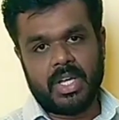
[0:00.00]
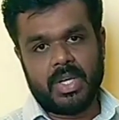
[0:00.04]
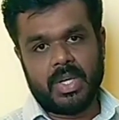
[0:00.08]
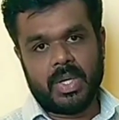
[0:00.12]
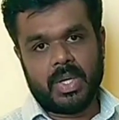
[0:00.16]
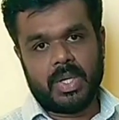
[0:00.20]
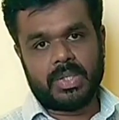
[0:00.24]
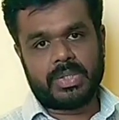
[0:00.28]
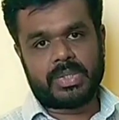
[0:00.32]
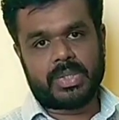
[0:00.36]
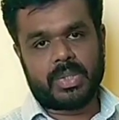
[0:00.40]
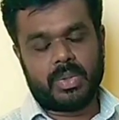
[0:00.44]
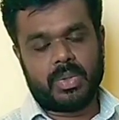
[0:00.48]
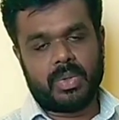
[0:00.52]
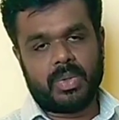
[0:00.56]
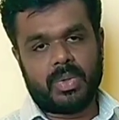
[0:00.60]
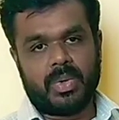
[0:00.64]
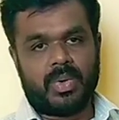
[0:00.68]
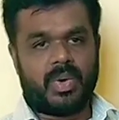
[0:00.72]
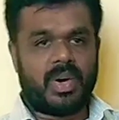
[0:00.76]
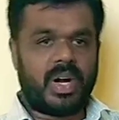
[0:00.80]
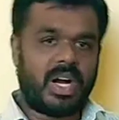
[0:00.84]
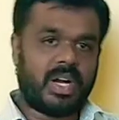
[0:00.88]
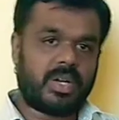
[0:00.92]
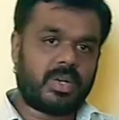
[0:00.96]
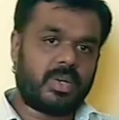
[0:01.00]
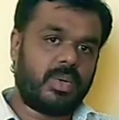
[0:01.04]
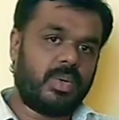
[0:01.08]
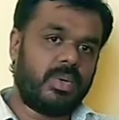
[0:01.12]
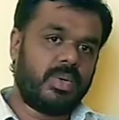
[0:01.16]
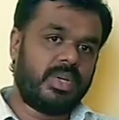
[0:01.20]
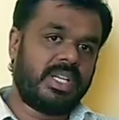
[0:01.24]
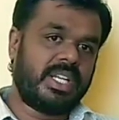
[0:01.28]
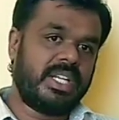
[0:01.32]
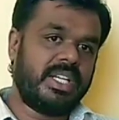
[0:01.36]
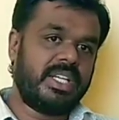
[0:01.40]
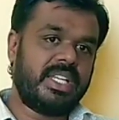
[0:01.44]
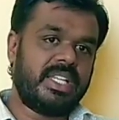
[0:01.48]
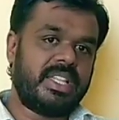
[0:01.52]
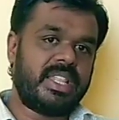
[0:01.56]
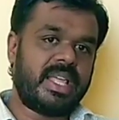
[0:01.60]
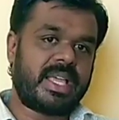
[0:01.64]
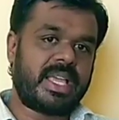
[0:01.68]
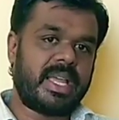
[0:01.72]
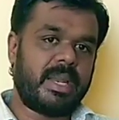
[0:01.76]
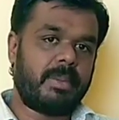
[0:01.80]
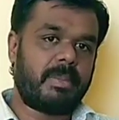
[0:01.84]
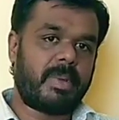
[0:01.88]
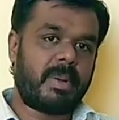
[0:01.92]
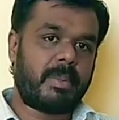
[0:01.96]
So accountant, they can
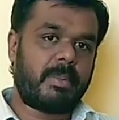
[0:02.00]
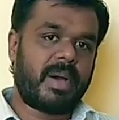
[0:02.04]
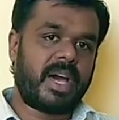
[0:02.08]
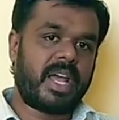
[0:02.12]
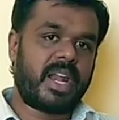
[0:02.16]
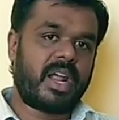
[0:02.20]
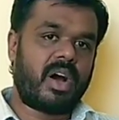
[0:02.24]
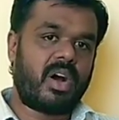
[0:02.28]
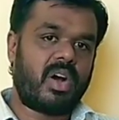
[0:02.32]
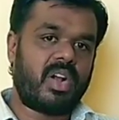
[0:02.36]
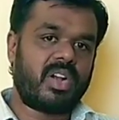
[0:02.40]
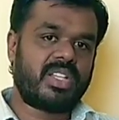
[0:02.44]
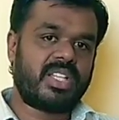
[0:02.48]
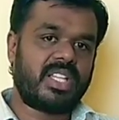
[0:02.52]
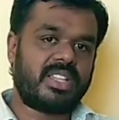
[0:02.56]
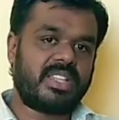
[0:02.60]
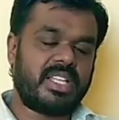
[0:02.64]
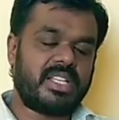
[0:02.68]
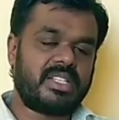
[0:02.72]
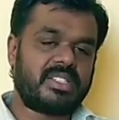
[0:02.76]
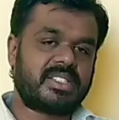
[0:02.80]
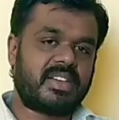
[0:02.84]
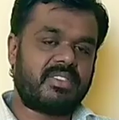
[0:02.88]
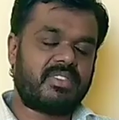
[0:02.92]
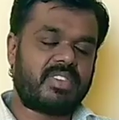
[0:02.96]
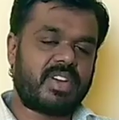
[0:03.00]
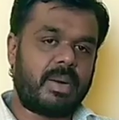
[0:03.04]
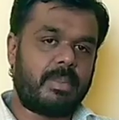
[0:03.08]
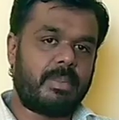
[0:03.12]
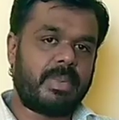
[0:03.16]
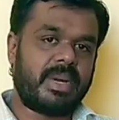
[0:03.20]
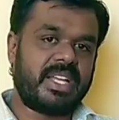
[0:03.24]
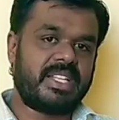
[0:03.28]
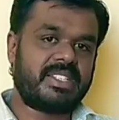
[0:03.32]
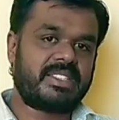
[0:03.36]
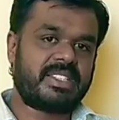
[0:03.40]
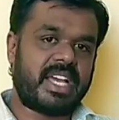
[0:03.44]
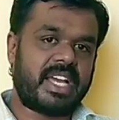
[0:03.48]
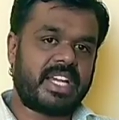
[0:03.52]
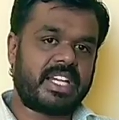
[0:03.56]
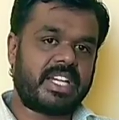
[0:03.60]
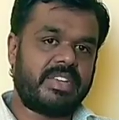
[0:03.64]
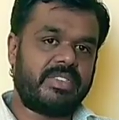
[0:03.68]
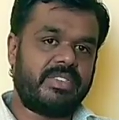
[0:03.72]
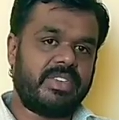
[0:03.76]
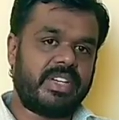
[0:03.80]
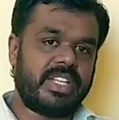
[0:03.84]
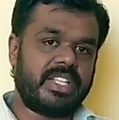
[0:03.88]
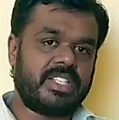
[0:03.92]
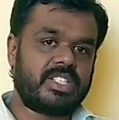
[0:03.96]
prepare all the things of company's
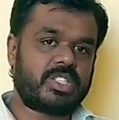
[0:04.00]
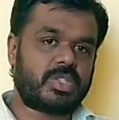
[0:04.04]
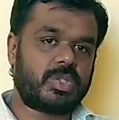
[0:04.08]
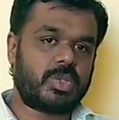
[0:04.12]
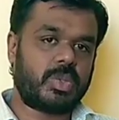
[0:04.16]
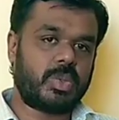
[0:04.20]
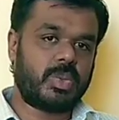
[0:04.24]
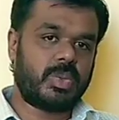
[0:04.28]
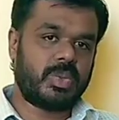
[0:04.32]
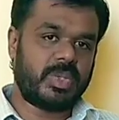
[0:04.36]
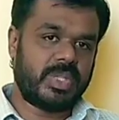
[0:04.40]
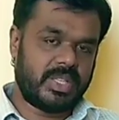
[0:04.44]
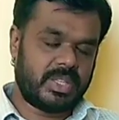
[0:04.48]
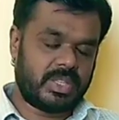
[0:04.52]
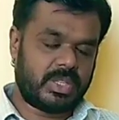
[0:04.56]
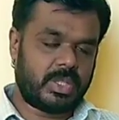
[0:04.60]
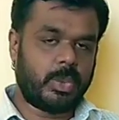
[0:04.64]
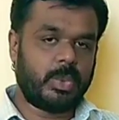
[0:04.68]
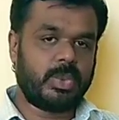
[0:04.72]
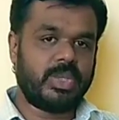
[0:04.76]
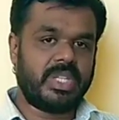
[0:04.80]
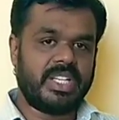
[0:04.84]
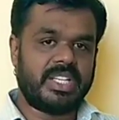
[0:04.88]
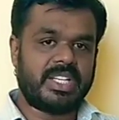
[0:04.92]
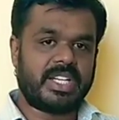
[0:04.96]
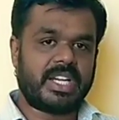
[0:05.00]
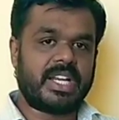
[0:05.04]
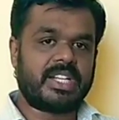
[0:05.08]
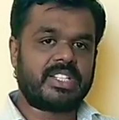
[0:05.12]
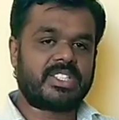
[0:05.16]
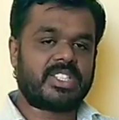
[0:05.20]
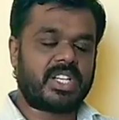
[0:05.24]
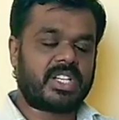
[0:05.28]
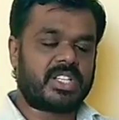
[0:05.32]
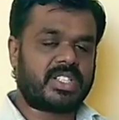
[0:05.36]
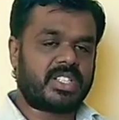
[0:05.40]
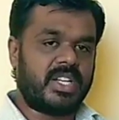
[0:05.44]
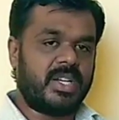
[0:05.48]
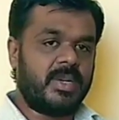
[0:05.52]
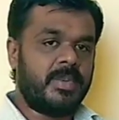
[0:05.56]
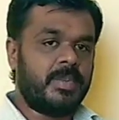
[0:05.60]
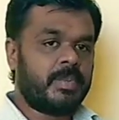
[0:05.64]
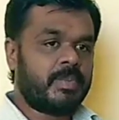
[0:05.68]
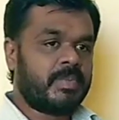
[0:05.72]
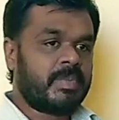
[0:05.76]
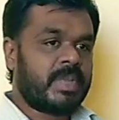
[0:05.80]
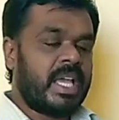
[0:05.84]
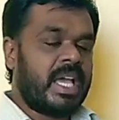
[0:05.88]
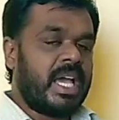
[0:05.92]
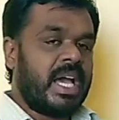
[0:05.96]
activities through the transaction,
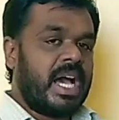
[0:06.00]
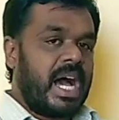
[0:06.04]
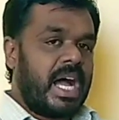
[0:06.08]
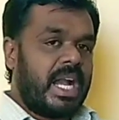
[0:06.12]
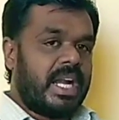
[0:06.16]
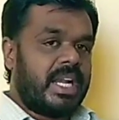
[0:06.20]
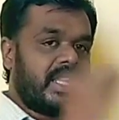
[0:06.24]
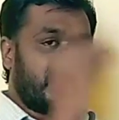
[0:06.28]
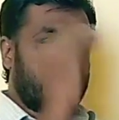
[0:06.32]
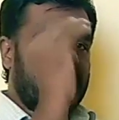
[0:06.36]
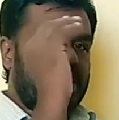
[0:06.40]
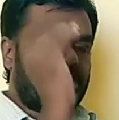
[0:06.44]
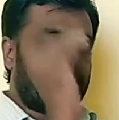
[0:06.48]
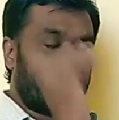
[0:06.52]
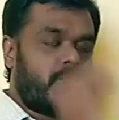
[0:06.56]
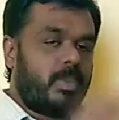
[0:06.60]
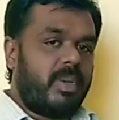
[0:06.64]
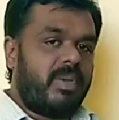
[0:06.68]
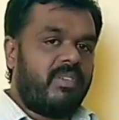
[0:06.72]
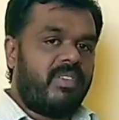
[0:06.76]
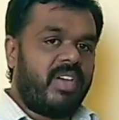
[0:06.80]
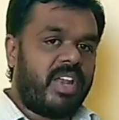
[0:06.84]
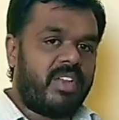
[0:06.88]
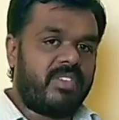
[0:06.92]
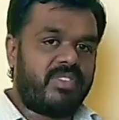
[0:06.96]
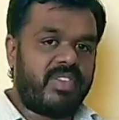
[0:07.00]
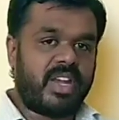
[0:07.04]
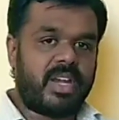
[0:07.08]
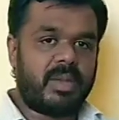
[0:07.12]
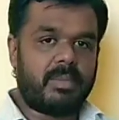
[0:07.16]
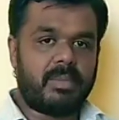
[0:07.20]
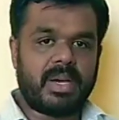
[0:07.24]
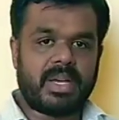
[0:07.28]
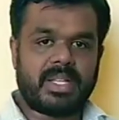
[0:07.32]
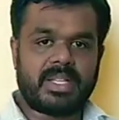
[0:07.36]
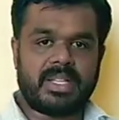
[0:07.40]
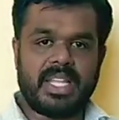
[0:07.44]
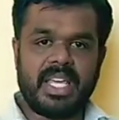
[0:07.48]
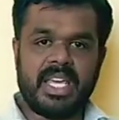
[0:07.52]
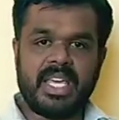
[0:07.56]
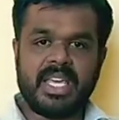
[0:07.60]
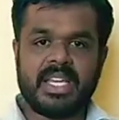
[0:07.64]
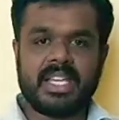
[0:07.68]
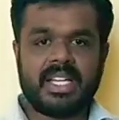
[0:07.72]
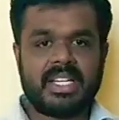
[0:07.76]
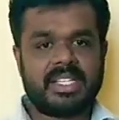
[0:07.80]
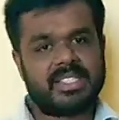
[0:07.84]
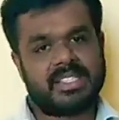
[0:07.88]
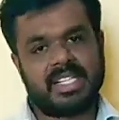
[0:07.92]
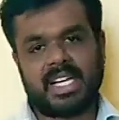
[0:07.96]
and they should be verified by the
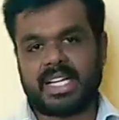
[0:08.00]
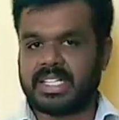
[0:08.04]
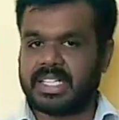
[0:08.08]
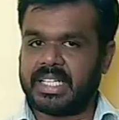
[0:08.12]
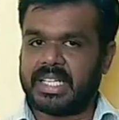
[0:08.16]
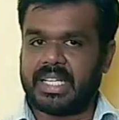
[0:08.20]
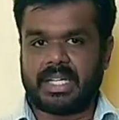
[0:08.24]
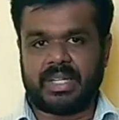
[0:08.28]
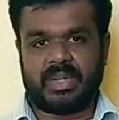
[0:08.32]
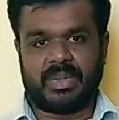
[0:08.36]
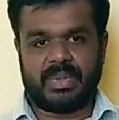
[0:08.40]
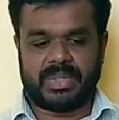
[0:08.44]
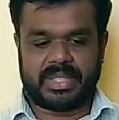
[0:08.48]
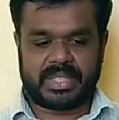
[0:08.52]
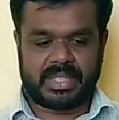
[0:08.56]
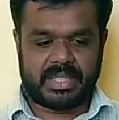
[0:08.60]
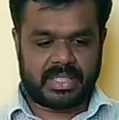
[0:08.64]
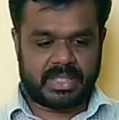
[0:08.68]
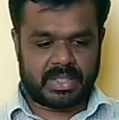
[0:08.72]
chartered accountant.